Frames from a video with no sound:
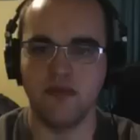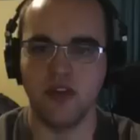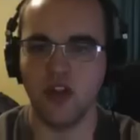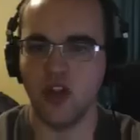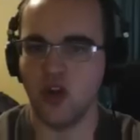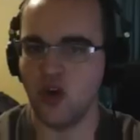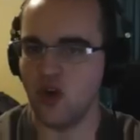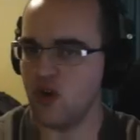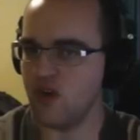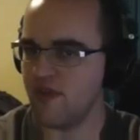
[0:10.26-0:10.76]

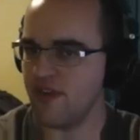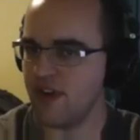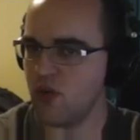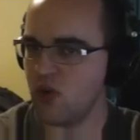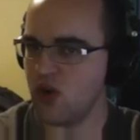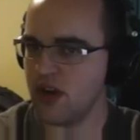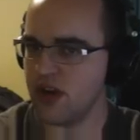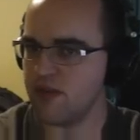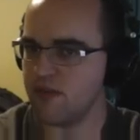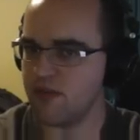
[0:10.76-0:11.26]
Hello
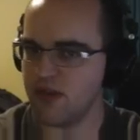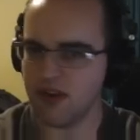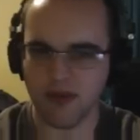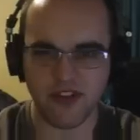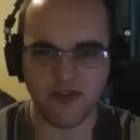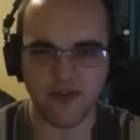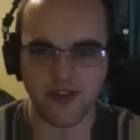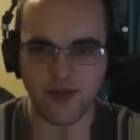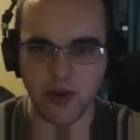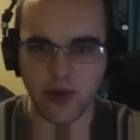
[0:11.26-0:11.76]
everyone,
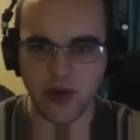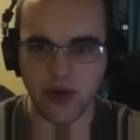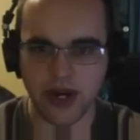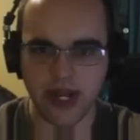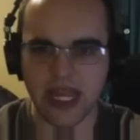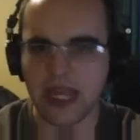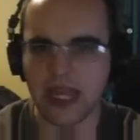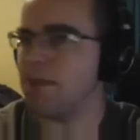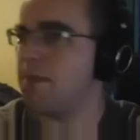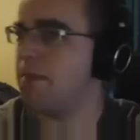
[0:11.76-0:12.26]
Bronymonster 44
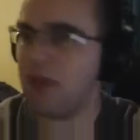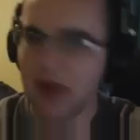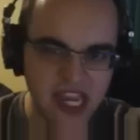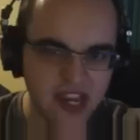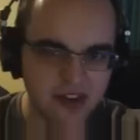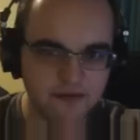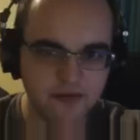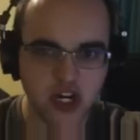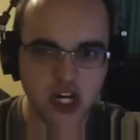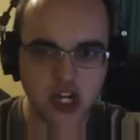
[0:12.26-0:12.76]
and I am
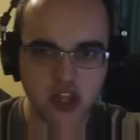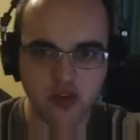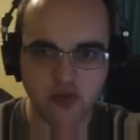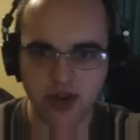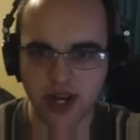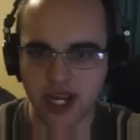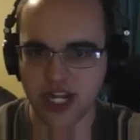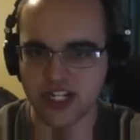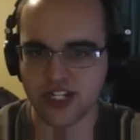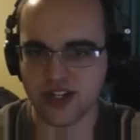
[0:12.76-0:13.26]
back for another
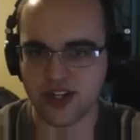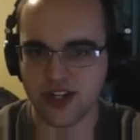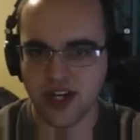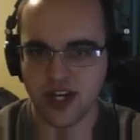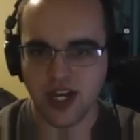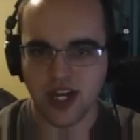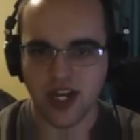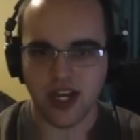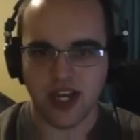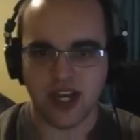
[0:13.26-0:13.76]
reaction!
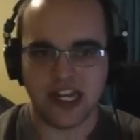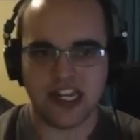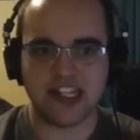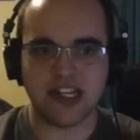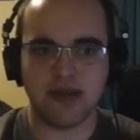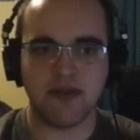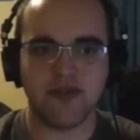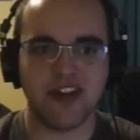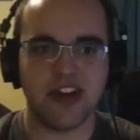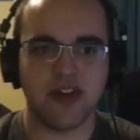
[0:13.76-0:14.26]
This
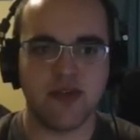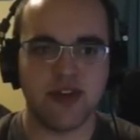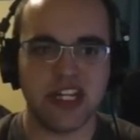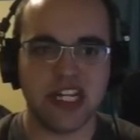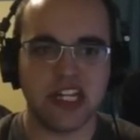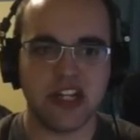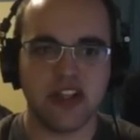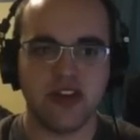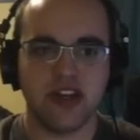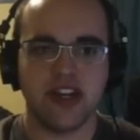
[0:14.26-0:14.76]
time around, we're
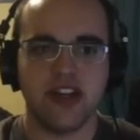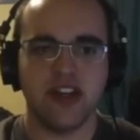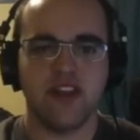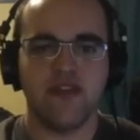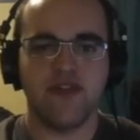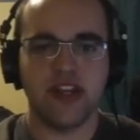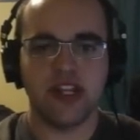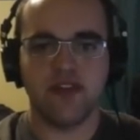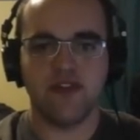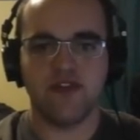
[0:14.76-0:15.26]
taking a look at
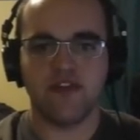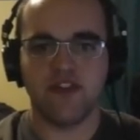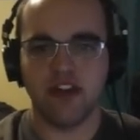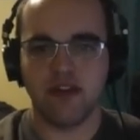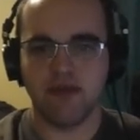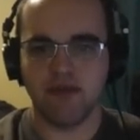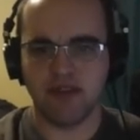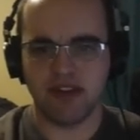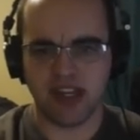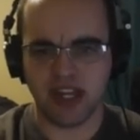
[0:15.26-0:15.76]
another video
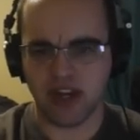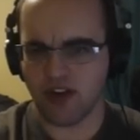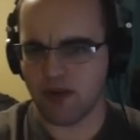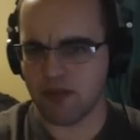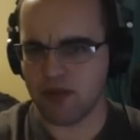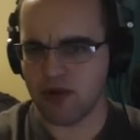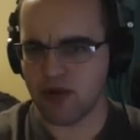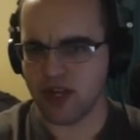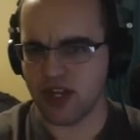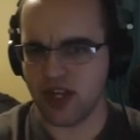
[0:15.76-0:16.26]
from
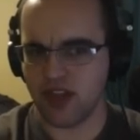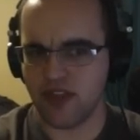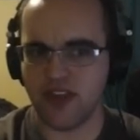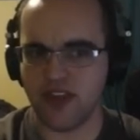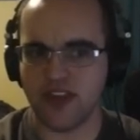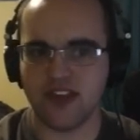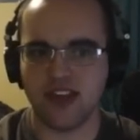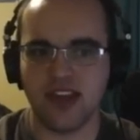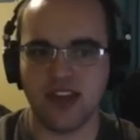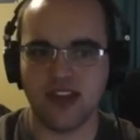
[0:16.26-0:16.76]
Derek Pony.
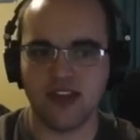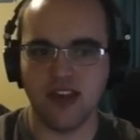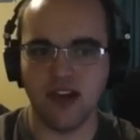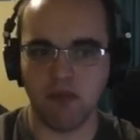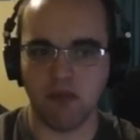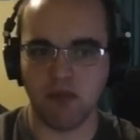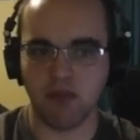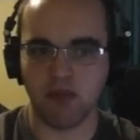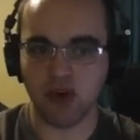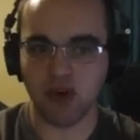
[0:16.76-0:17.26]
This is
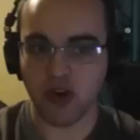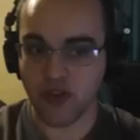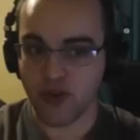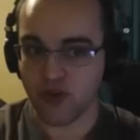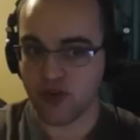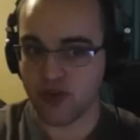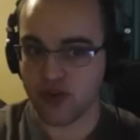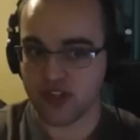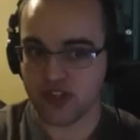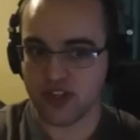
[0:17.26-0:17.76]

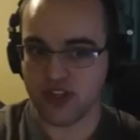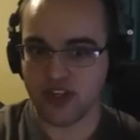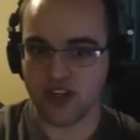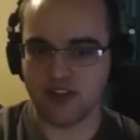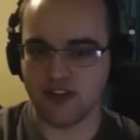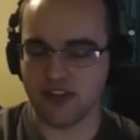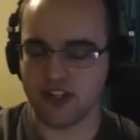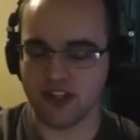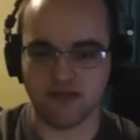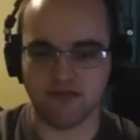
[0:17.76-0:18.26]
Brothers.
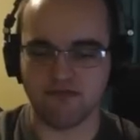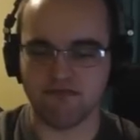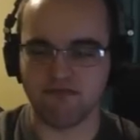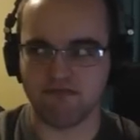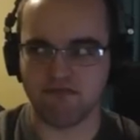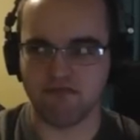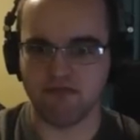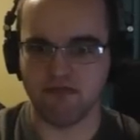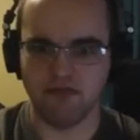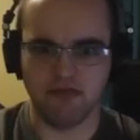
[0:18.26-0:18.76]
That's
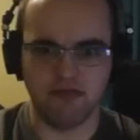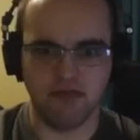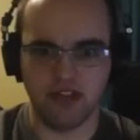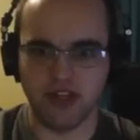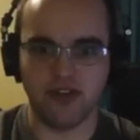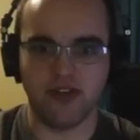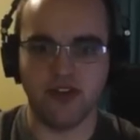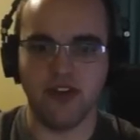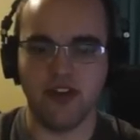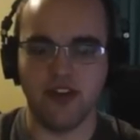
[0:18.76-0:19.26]

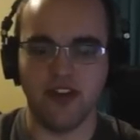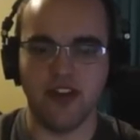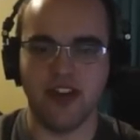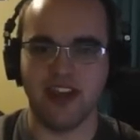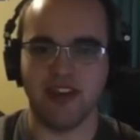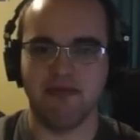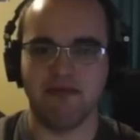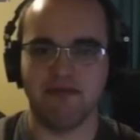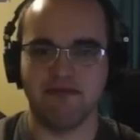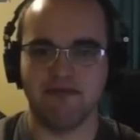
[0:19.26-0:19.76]
literally the
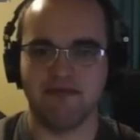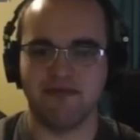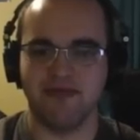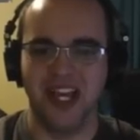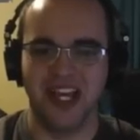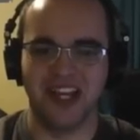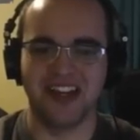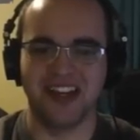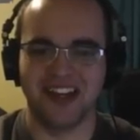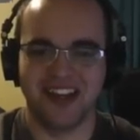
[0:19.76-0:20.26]

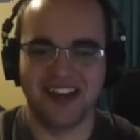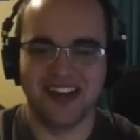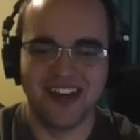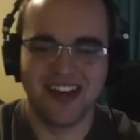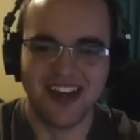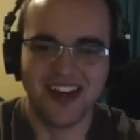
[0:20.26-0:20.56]
name.